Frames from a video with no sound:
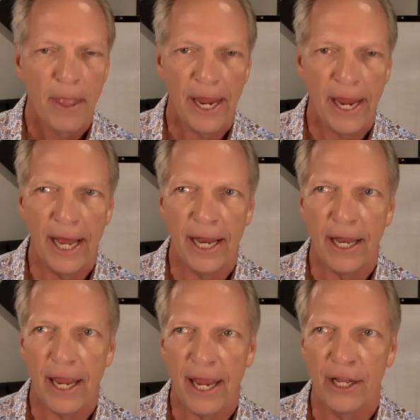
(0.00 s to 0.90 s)
And,
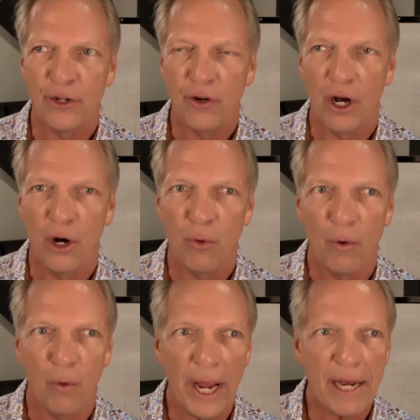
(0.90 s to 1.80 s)
and you go, well,
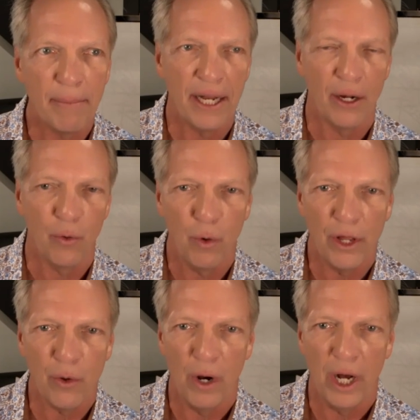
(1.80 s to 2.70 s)
wait a minute. We're
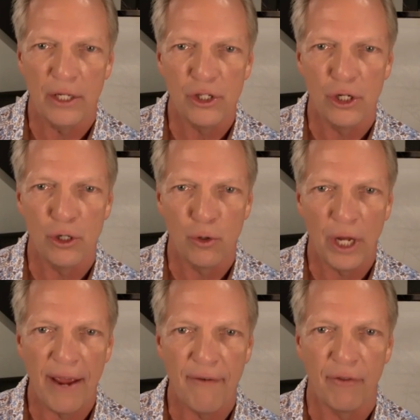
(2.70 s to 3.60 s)
the ones who
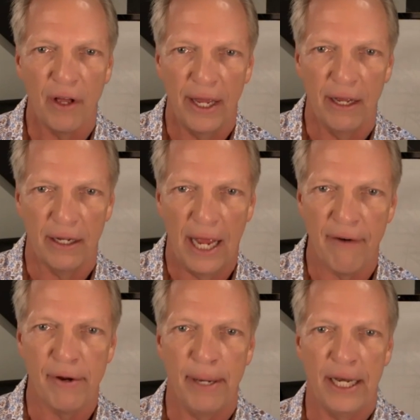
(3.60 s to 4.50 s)
gave
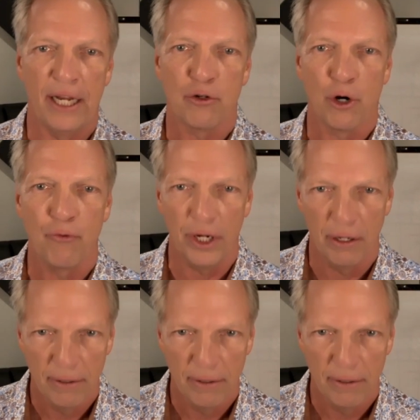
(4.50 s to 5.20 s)
everybody a trophy.